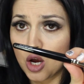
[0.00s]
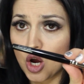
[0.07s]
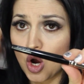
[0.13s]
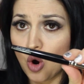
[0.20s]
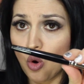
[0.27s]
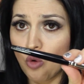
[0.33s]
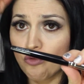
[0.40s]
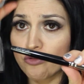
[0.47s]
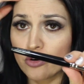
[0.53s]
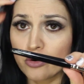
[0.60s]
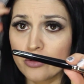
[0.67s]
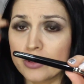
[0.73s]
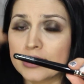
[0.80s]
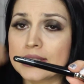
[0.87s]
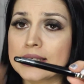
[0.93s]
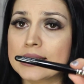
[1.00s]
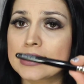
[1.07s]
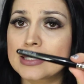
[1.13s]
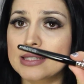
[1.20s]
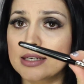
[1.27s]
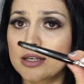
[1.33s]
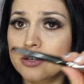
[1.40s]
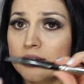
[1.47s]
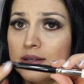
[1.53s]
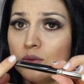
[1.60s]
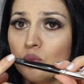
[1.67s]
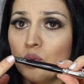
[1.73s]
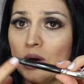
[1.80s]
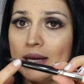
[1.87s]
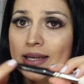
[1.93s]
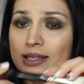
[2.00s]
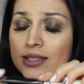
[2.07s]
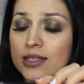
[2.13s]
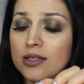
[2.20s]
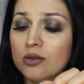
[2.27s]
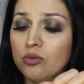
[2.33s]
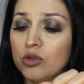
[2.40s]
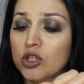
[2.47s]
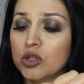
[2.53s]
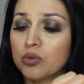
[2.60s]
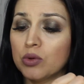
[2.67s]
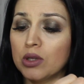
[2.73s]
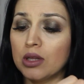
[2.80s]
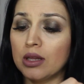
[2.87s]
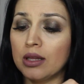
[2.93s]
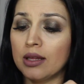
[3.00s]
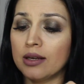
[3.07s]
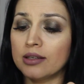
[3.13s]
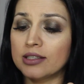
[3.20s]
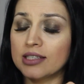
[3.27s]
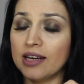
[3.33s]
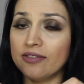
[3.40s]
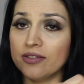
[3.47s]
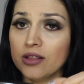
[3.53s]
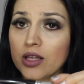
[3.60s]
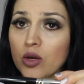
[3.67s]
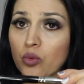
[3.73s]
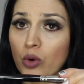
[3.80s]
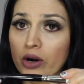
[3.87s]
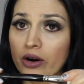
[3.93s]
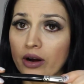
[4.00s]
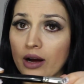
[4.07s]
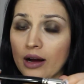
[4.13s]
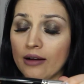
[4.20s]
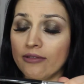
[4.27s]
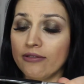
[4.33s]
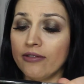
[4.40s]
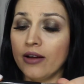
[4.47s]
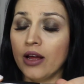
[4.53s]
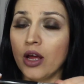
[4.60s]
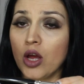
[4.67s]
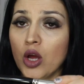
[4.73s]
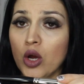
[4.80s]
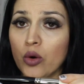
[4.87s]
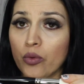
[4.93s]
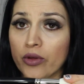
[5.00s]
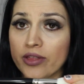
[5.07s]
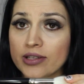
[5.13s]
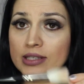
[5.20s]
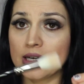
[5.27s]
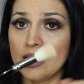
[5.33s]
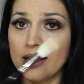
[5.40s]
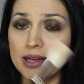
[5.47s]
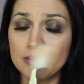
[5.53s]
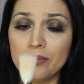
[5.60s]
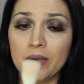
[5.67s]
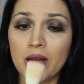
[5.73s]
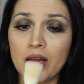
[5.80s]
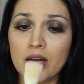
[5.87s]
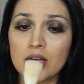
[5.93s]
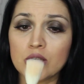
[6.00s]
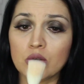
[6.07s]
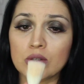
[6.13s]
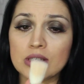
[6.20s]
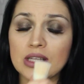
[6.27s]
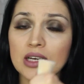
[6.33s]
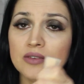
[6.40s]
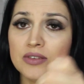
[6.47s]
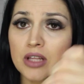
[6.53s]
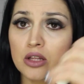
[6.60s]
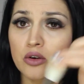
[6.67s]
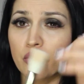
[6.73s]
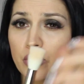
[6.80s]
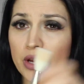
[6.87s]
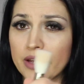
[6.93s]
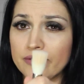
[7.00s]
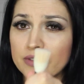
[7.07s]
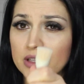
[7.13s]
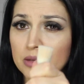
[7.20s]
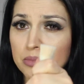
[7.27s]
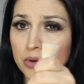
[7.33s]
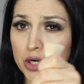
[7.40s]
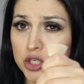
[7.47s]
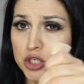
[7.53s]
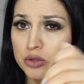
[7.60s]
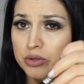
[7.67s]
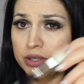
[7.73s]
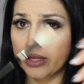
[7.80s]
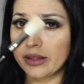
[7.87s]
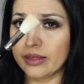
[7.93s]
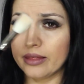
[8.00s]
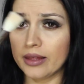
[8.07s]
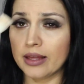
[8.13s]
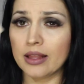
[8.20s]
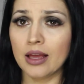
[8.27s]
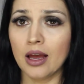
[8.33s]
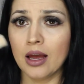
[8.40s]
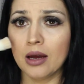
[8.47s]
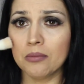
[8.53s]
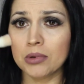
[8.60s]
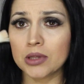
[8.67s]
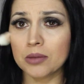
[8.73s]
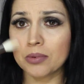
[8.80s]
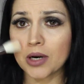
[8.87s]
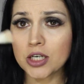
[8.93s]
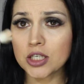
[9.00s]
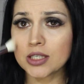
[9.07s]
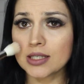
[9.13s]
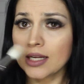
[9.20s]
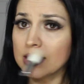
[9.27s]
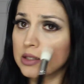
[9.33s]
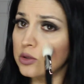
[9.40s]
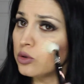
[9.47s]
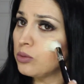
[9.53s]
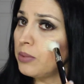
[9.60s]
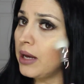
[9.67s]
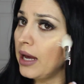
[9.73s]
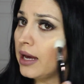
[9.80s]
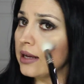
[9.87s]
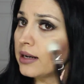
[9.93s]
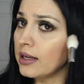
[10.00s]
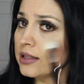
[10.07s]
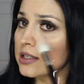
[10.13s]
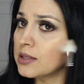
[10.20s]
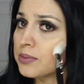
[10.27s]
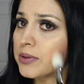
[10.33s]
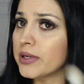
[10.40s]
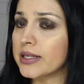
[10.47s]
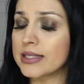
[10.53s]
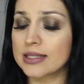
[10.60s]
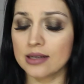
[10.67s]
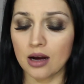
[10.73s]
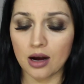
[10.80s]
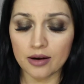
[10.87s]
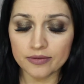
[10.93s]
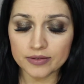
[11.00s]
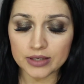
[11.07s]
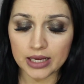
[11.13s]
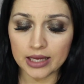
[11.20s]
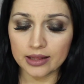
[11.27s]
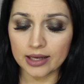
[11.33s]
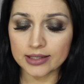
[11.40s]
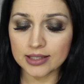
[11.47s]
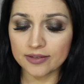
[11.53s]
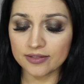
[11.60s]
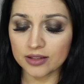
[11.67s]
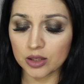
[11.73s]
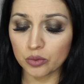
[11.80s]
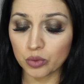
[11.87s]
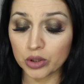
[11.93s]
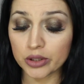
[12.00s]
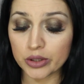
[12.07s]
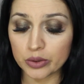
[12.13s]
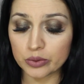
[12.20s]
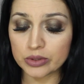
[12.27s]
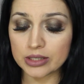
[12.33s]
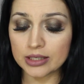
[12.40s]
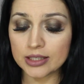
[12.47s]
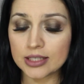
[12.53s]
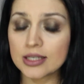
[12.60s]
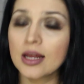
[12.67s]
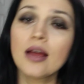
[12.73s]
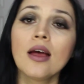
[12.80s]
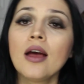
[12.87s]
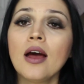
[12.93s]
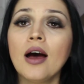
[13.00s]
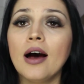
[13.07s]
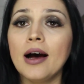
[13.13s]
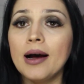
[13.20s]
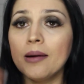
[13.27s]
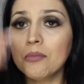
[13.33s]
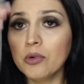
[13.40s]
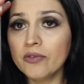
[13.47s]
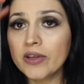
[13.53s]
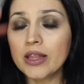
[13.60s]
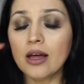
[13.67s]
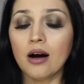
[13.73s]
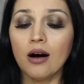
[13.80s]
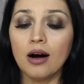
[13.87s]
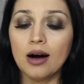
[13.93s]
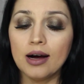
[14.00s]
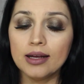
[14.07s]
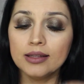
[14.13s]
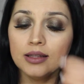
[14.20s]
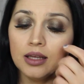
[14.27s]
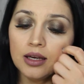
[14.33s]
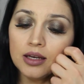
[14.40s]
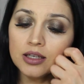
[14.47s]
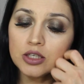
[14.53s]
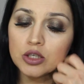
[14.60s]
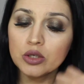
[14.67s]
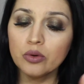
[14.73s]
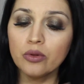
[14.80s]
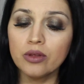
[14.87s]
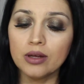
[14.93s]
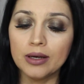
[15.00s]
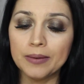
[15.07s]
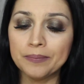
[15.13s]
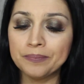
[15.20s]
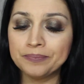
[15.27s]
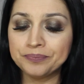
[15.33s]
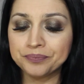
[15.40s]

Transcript: over this sticker in white, which will definitely wear off with time. So it's not even engraved in the brush or anything, but the brush is not too bad and it's pretty soft, and I definitely will use it. Moving on to the